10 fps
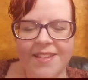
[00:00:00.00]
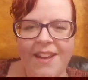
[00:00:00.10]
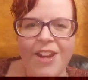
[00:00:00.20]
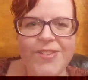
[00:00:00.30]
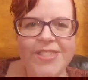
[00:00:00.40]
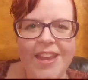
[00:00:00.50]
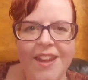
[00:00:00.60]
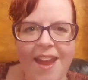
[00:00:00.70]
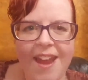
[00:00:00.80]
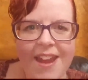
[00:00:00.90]
Are you saying
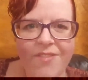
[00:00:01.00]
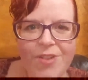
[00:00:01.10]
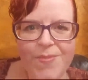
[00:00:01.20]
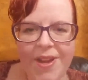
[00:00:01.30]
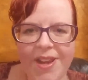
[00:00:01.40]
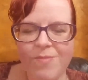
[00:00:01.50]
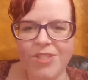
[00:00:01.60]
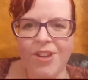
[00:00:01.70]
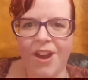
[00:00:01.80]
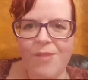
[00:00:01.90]
hi to everybody? I'm
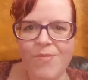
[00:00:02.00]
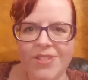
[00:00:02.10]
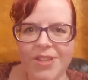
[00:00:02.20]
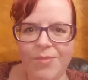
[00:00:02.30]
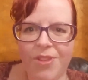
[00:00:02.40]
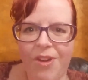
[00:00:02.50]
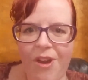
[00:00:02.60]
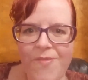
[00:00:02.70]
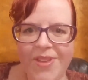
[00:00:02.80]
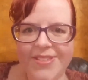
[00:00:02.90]
sorry, I missed some of the
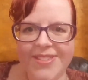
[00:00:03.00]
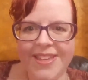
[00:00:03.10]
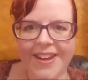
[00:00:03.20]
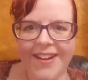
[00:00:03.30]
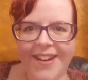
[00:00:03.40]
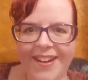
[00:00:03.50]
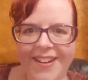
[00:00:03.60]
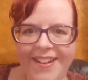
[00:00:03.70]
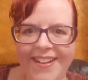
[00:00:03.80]
comments there.